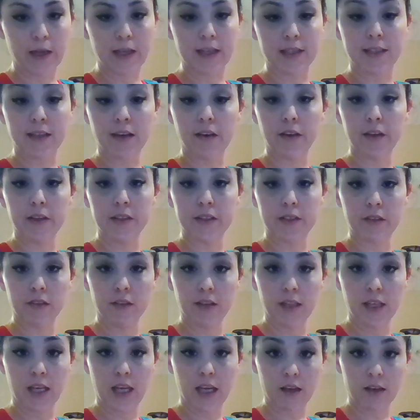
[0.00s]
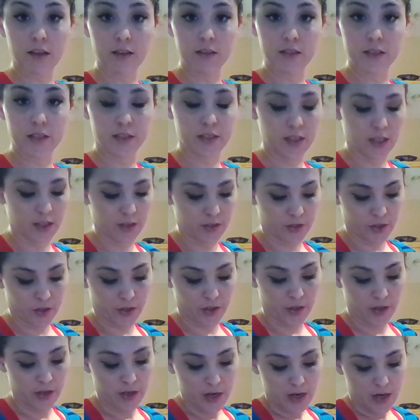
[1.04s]
and tell it to link to
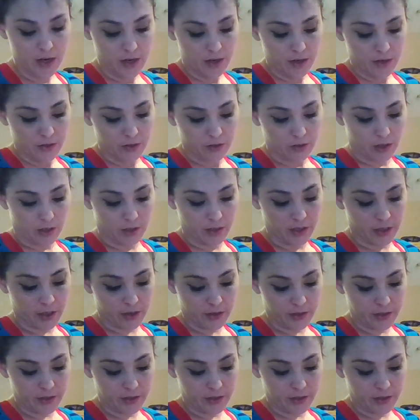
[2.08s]
sensor. So I click